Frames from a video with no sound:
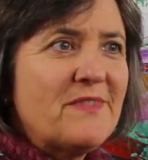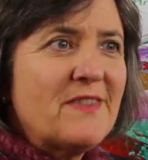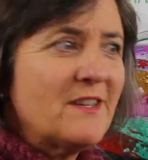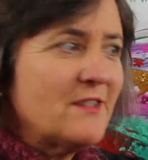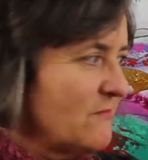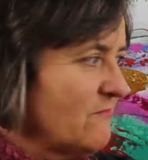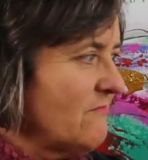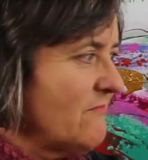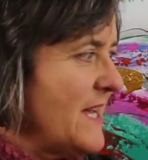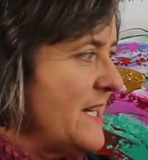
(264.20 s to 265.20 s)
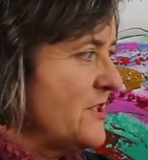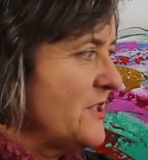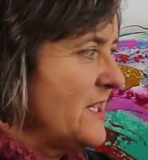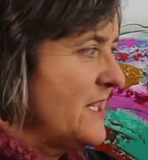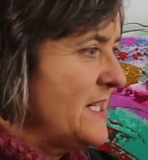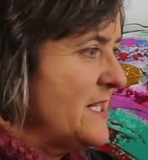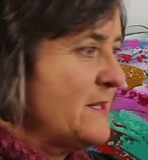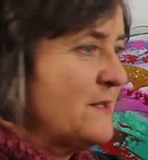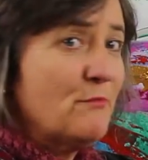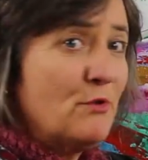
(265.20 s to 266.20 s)
that energy needs
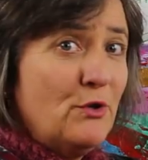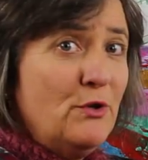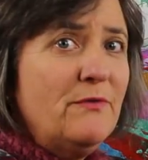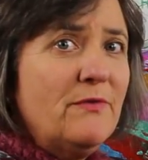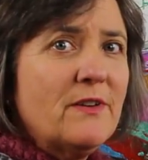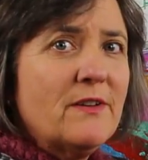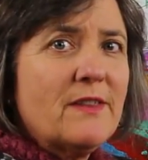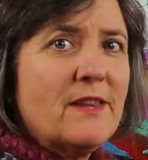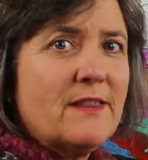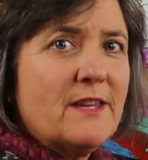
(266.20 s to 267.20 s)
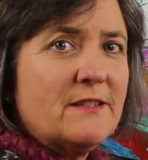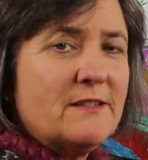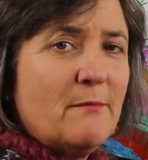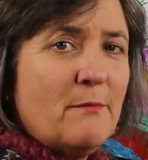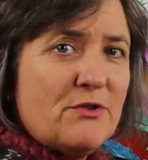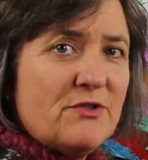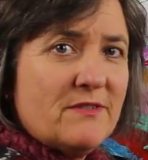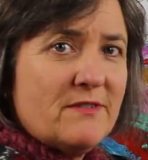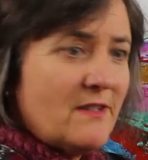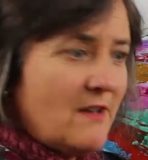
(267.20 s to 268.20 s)
to move, that
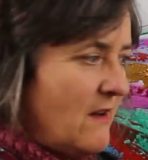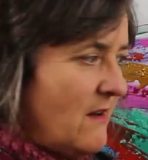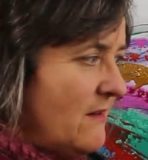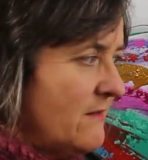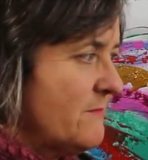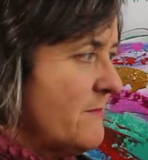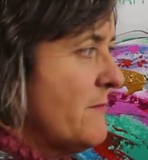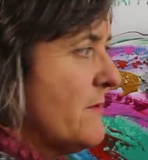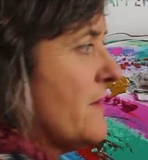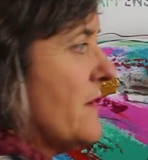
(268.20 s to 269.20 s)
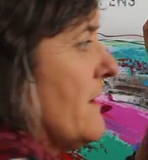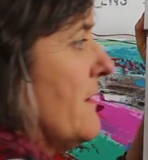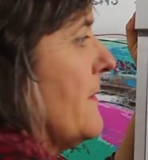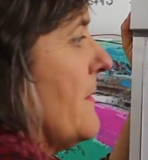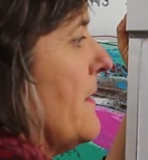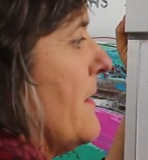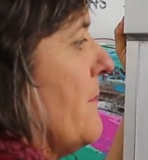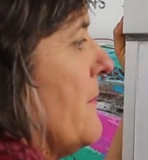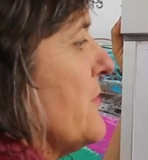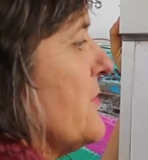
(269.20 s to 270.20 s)
emotions are, remember the
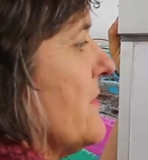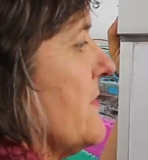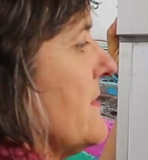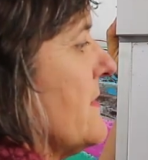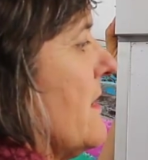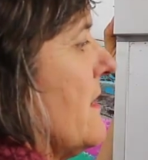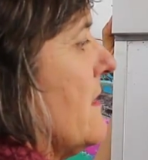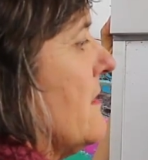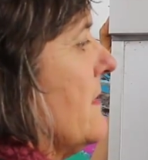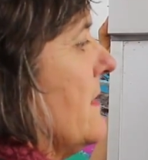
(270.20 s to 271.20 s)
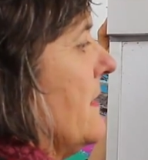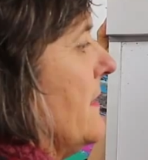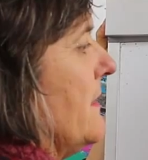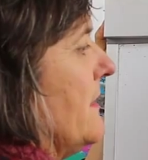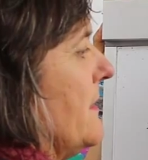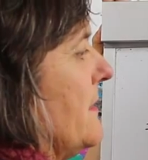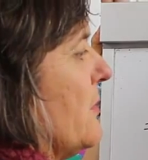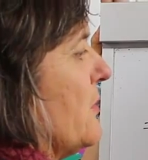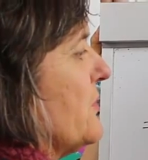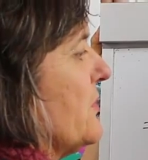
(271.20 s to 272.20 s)
emotions are
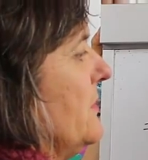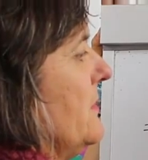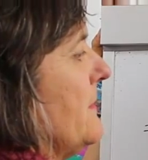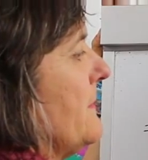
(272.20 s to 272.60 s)
emotion,